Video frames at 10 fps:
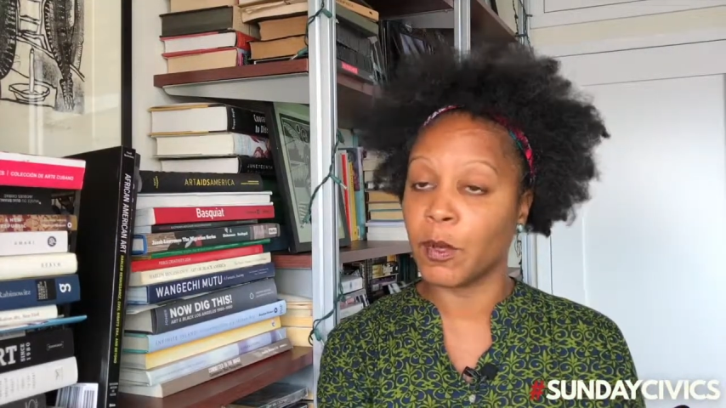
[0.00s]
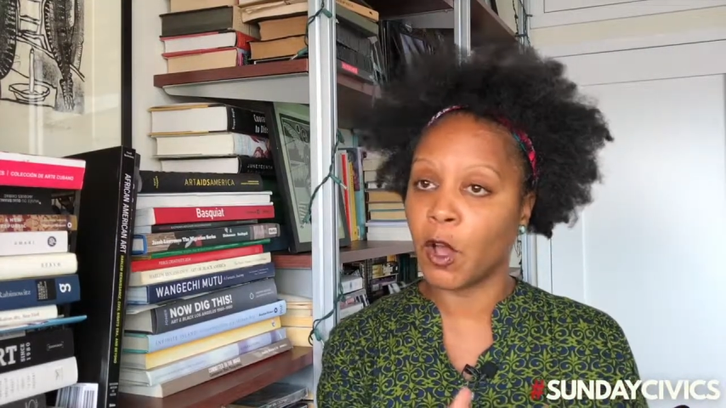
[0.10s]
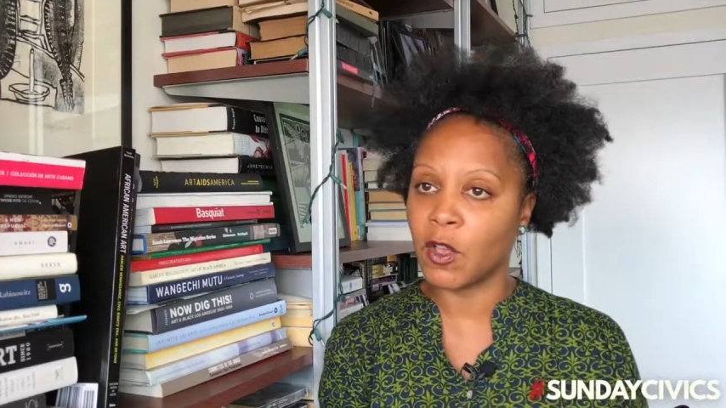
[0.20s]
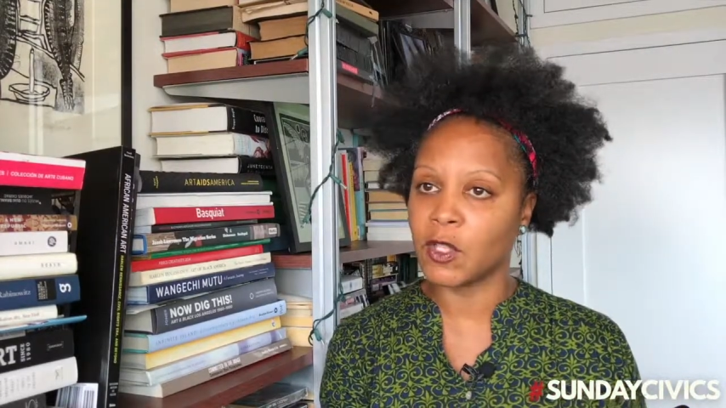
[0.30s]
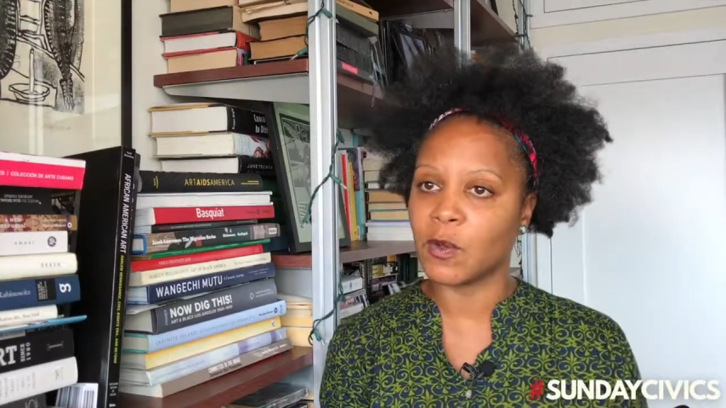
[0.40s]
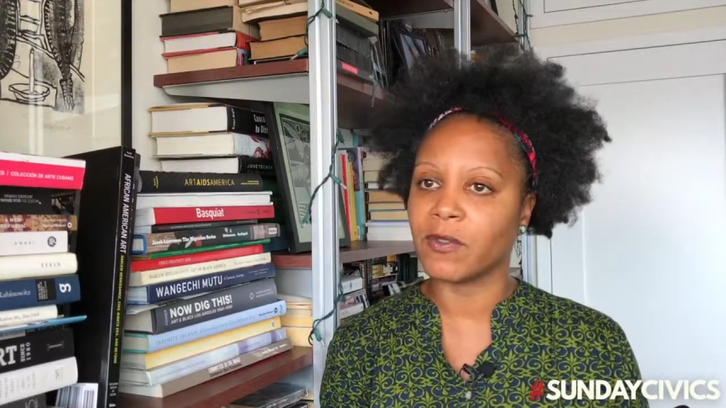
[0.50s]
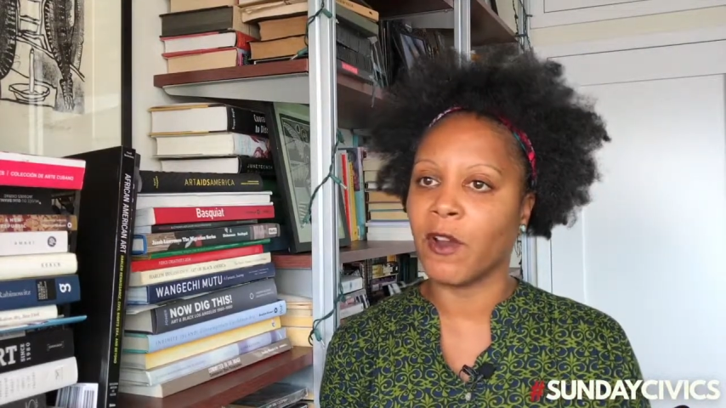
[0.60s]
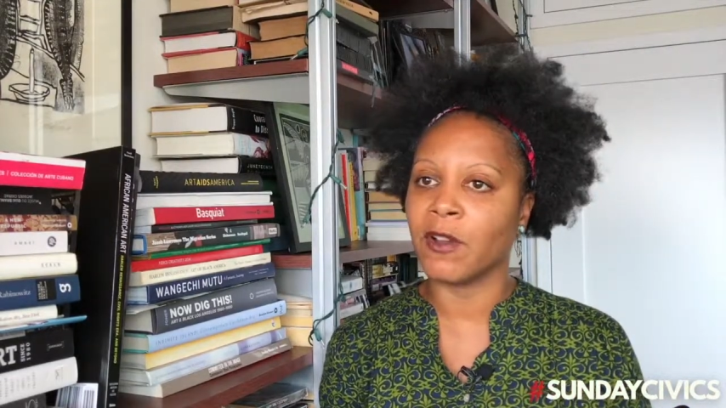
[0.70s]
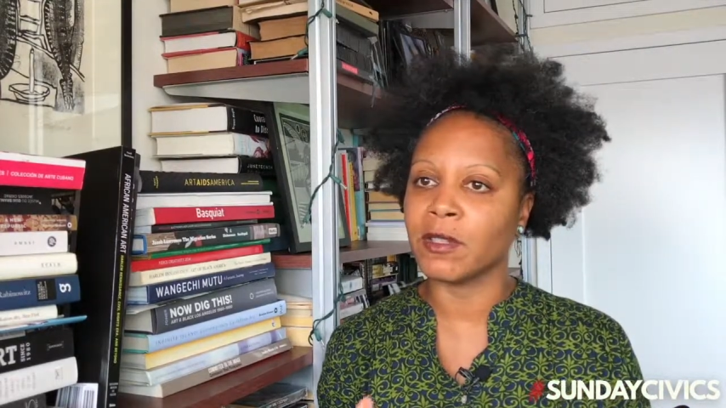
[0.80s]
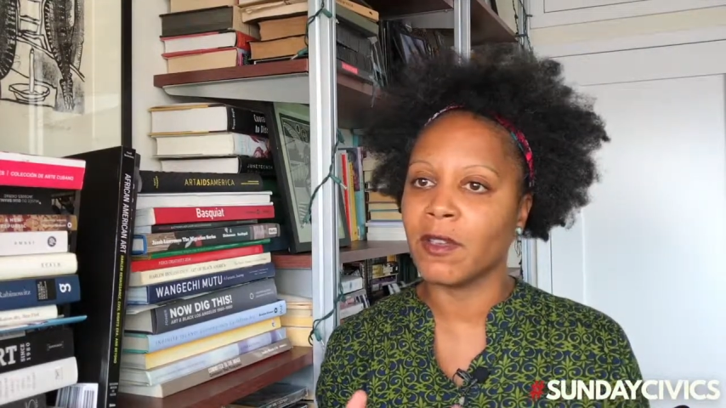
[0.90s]
but also as
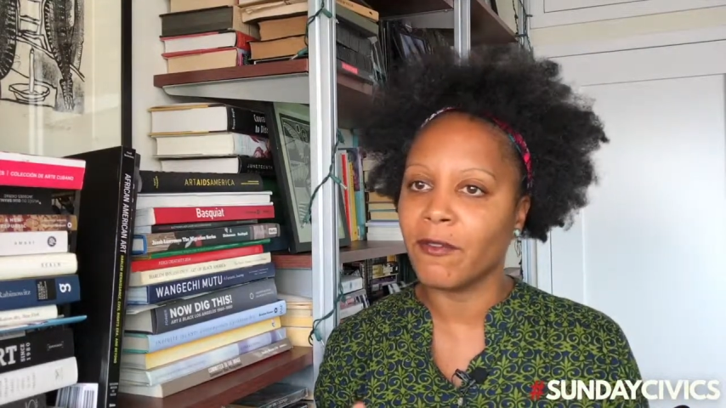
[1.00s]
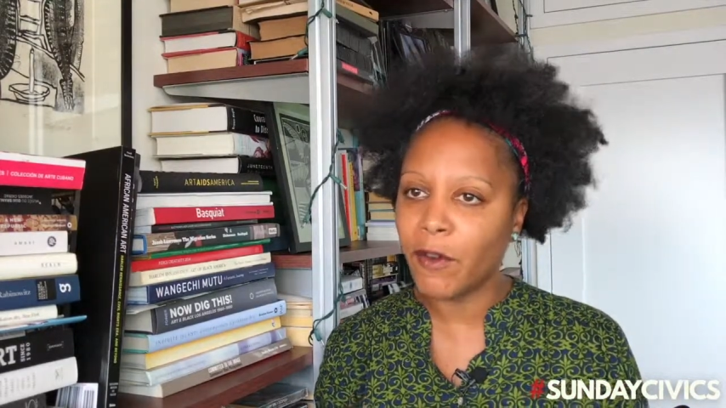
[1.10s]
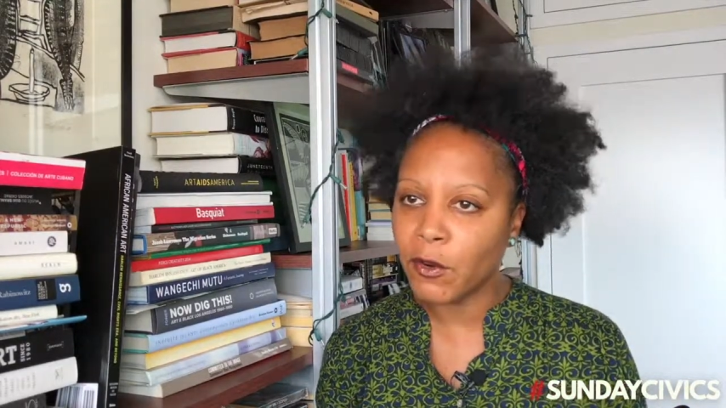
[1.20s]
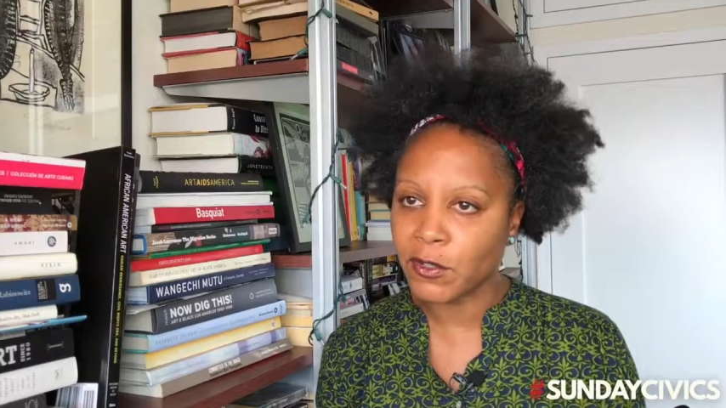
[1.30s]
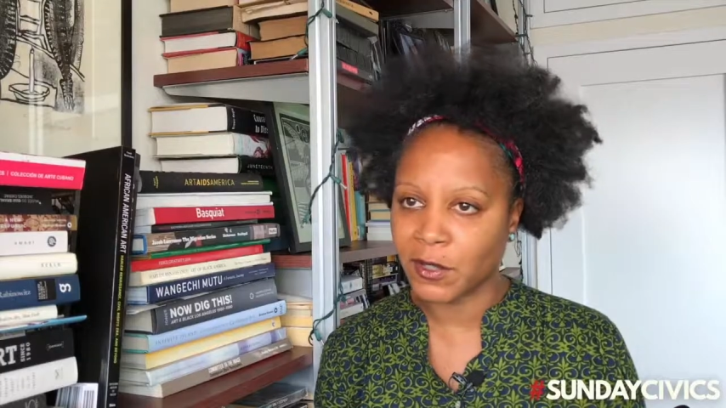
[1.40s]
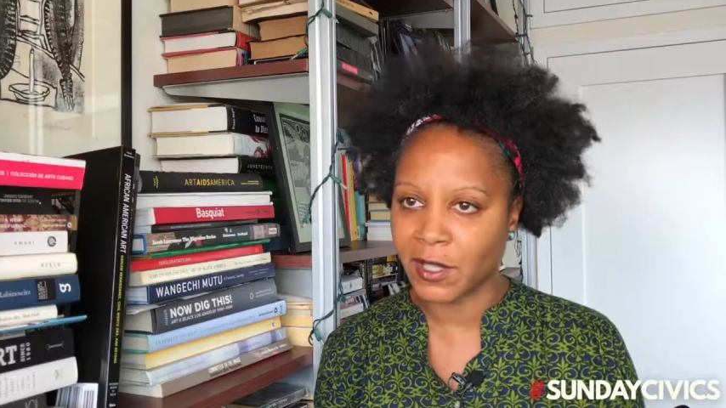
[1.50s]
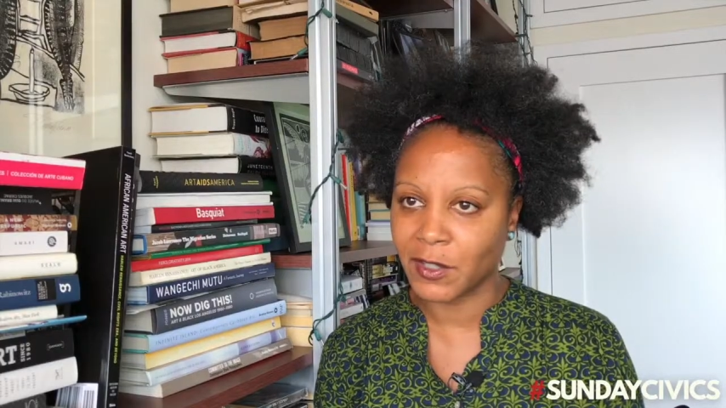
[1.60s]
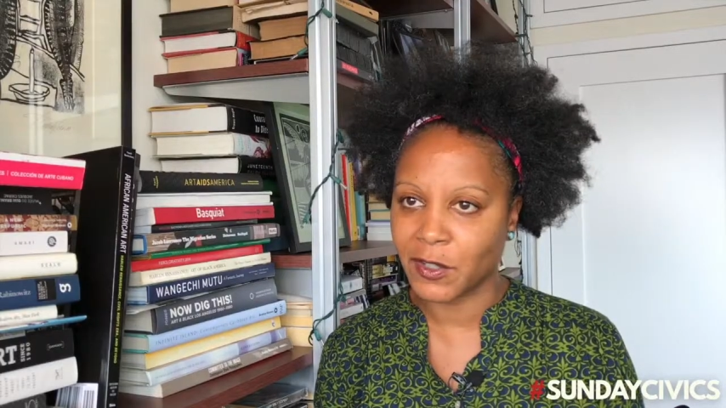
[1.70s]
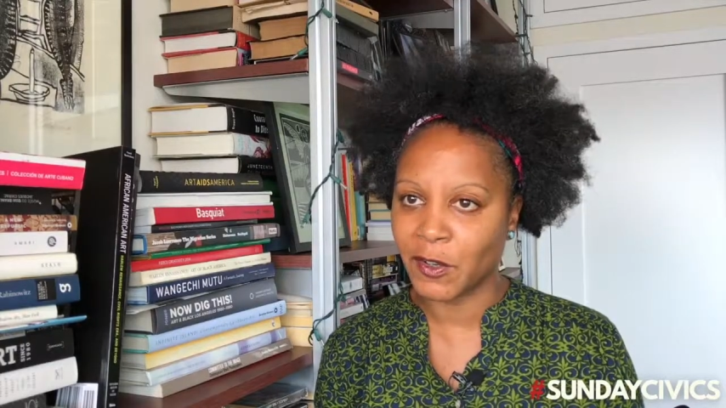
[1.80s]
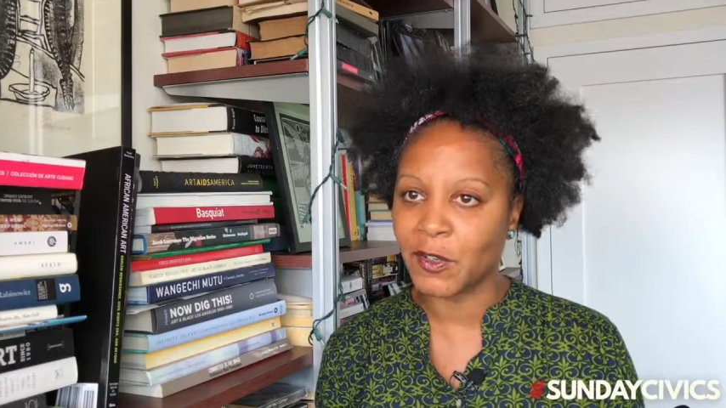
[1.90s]
far as voters are
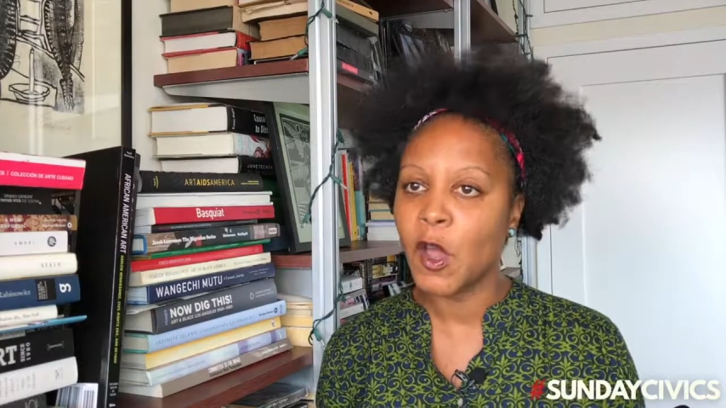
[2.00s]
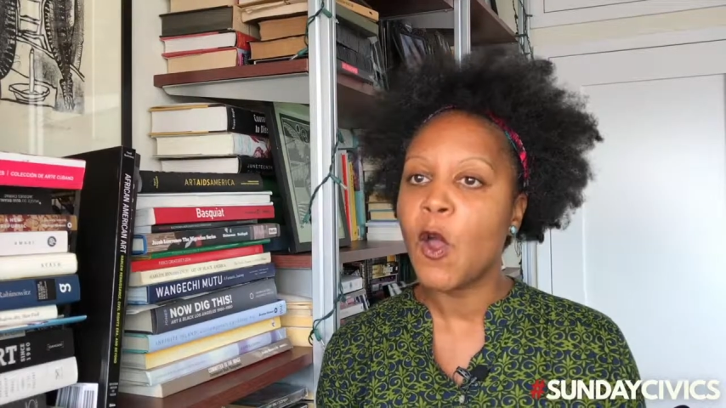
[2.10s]
concerned,